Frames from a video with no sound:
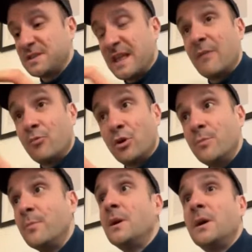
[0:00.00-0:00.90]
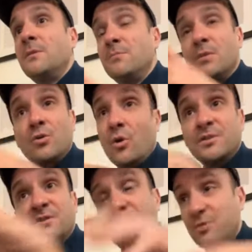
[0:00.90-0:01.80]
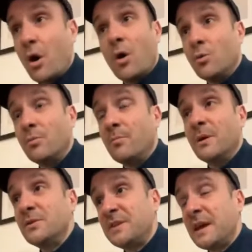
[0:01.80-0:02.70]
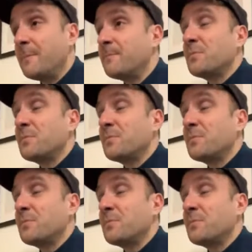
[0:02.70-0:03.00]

in that room, but across the whole building.